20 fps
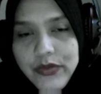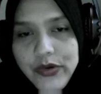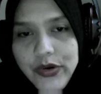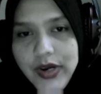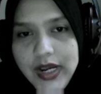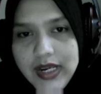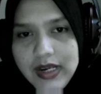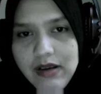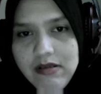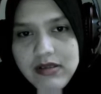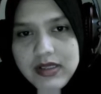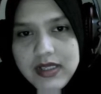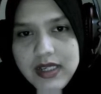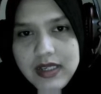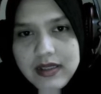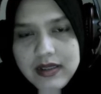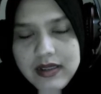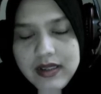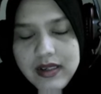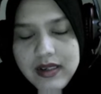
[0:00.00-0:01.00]
For an
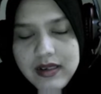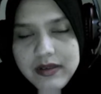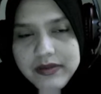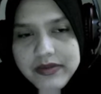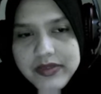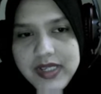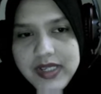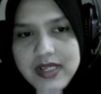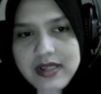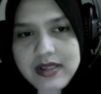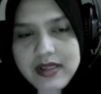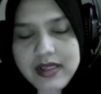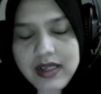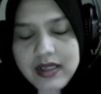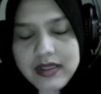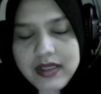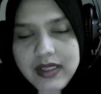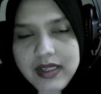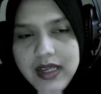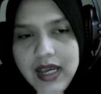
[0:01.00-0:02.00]
objective, this
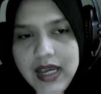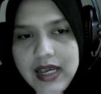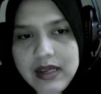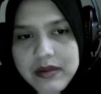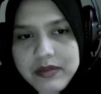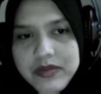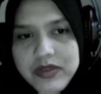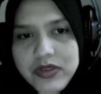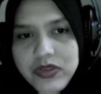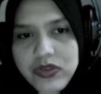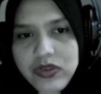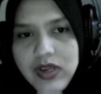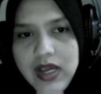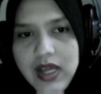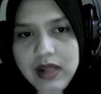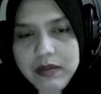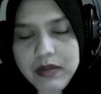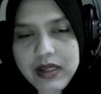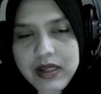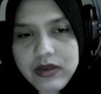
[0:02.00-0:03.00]
study aims to
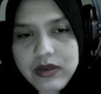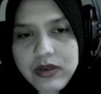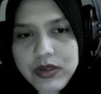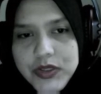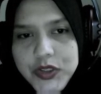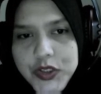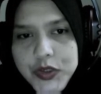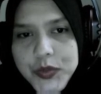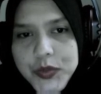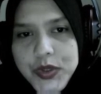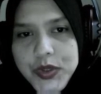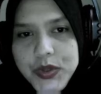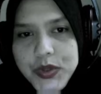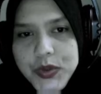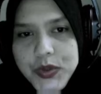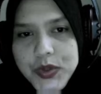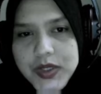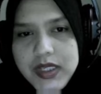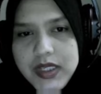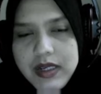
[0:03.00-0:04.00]
help and
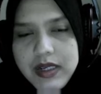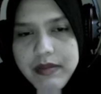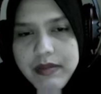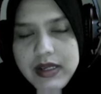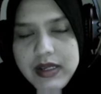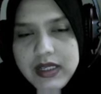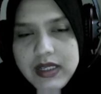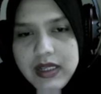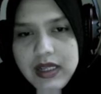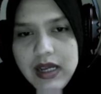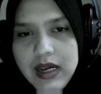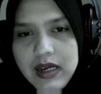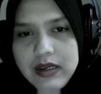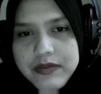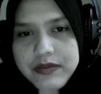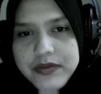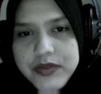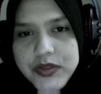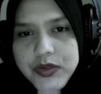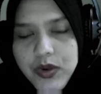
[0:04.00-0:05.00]
contribute a better
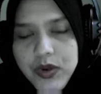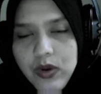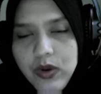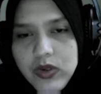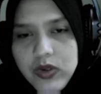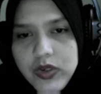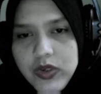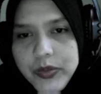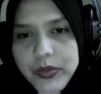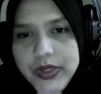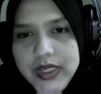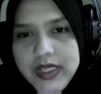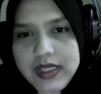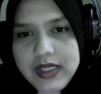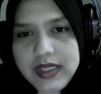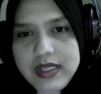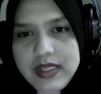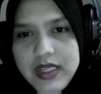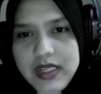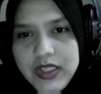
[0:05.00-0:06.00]
life to all
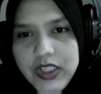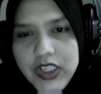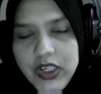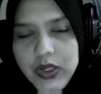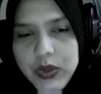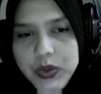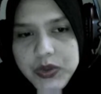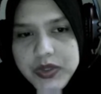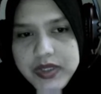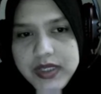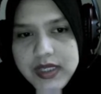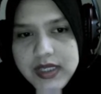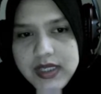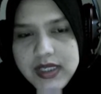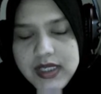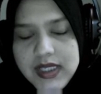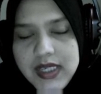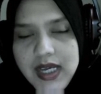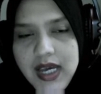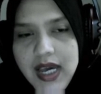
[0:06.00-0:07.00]
communities and
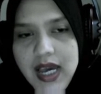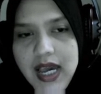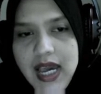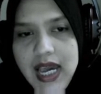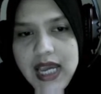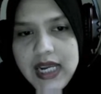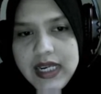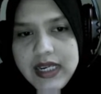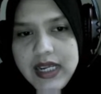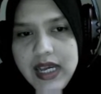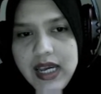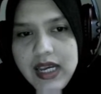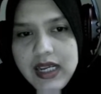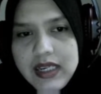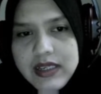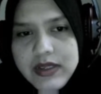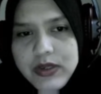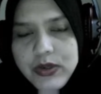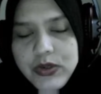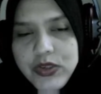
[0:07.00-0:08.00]
users, and
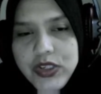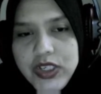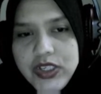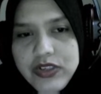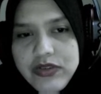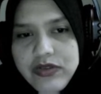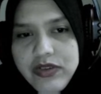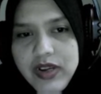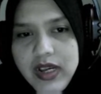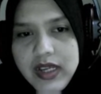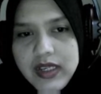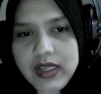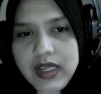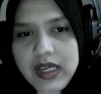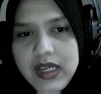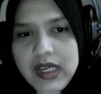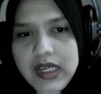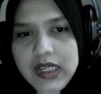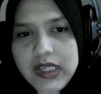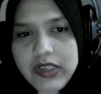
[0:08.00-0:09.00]
then to
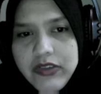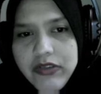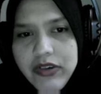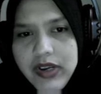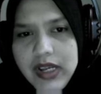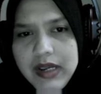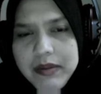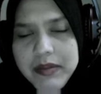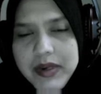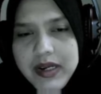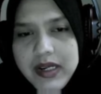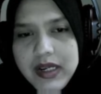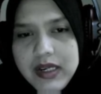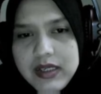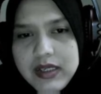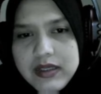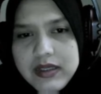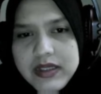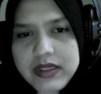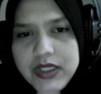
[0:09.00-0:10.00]
distract
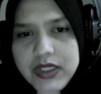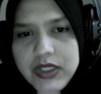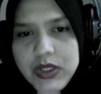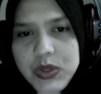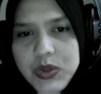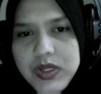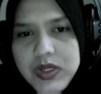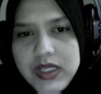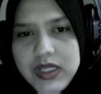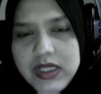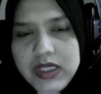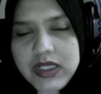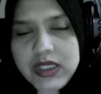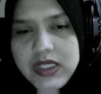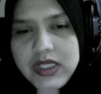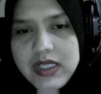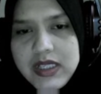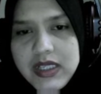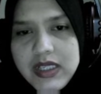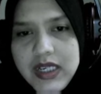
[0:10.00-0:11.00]
criminal
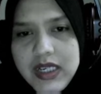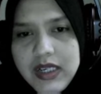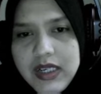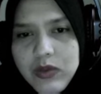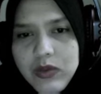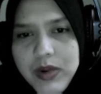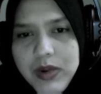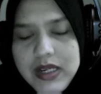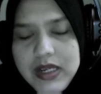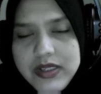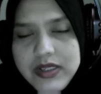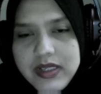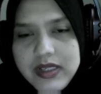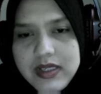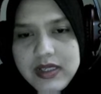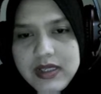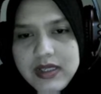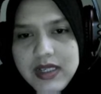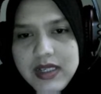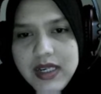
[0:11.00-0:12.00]
using just click
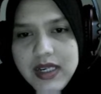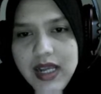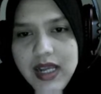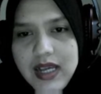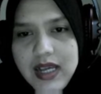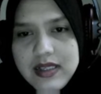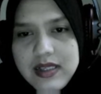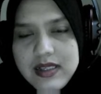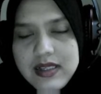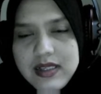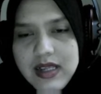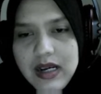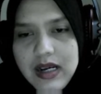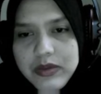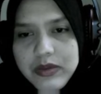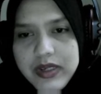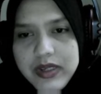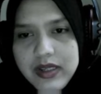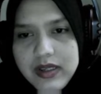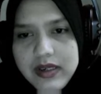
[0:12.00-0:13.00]
button that has a
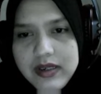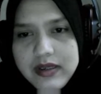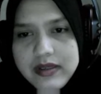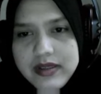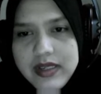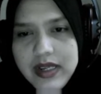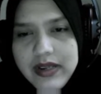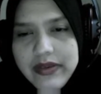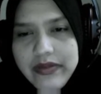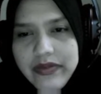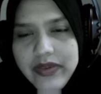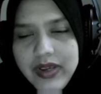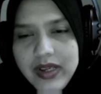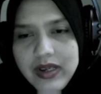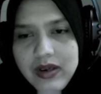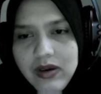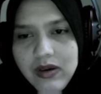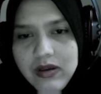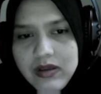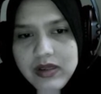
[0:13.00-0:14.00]
sound alert in
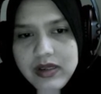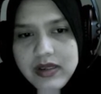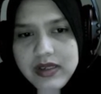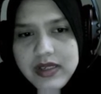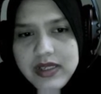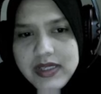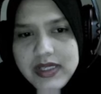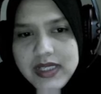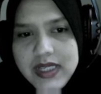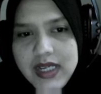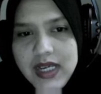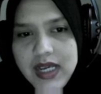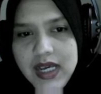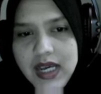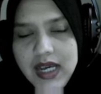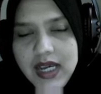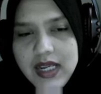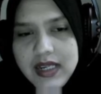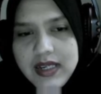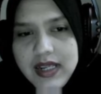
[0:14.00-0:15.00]
colors,
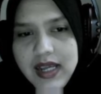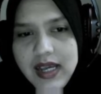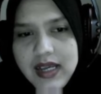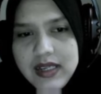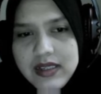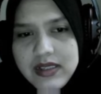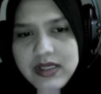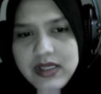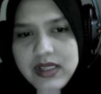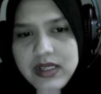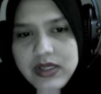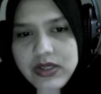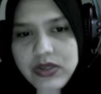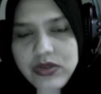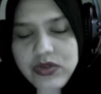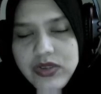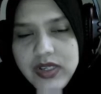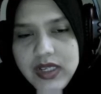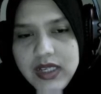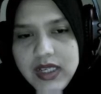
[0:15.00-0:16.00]
and then
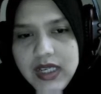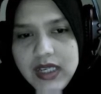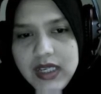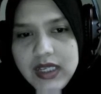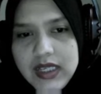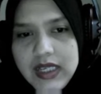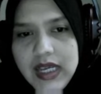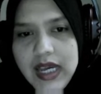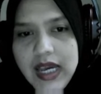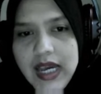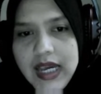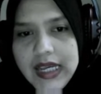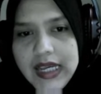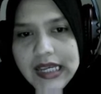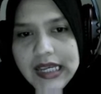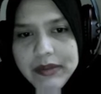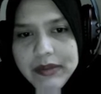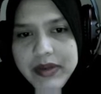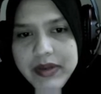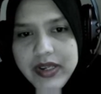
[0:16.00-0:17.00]
to seeking
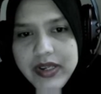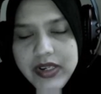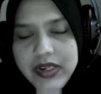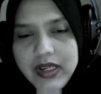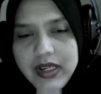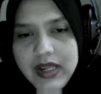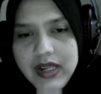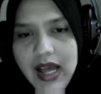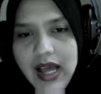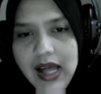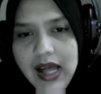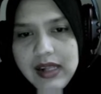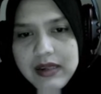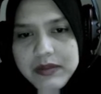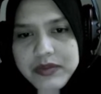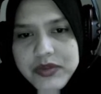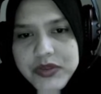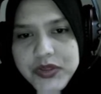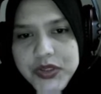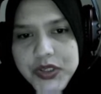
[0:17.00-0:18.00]
immediate
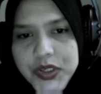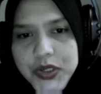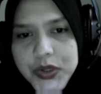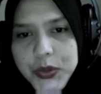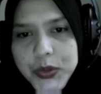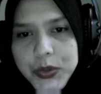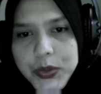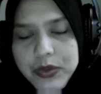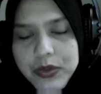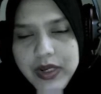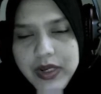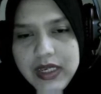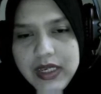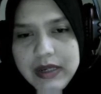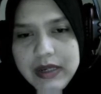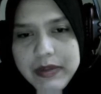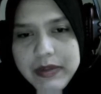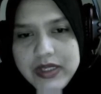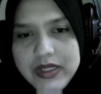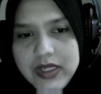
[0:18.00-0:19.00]
help during
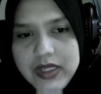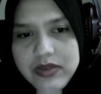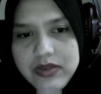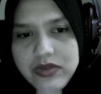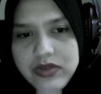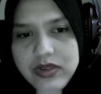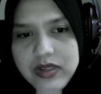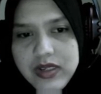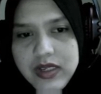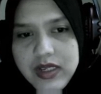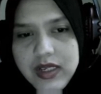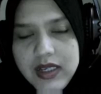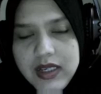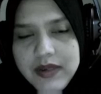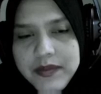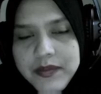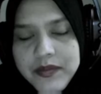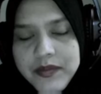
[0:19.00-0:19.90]
emergency,